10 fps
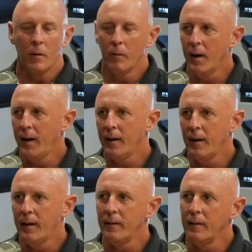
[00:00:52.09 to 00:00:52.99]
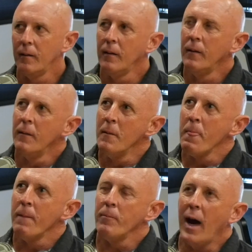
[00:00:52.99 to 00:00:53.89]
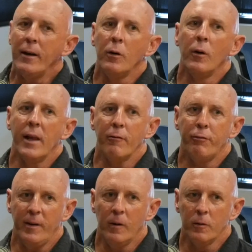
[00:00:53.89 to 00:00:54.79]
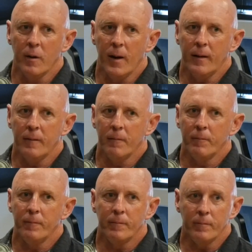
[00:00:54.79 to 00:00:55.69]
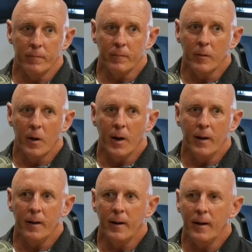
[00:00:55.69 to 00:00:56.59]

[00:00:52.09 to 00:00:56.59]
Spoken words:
All right. And I don't know what that feels like. All right.